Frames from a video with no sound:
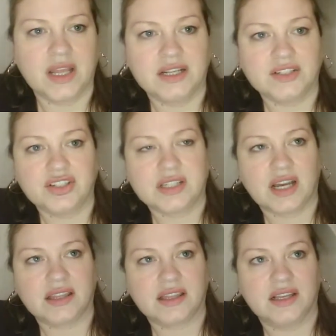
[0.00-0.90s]
And it's just
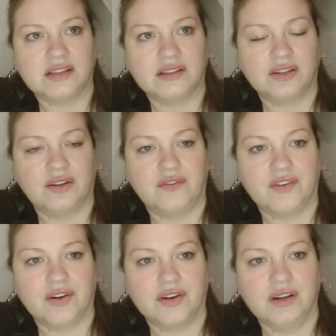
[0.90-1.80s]
got the little
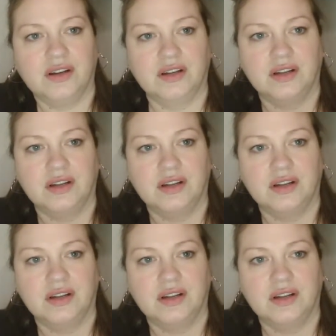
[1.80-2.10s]
fur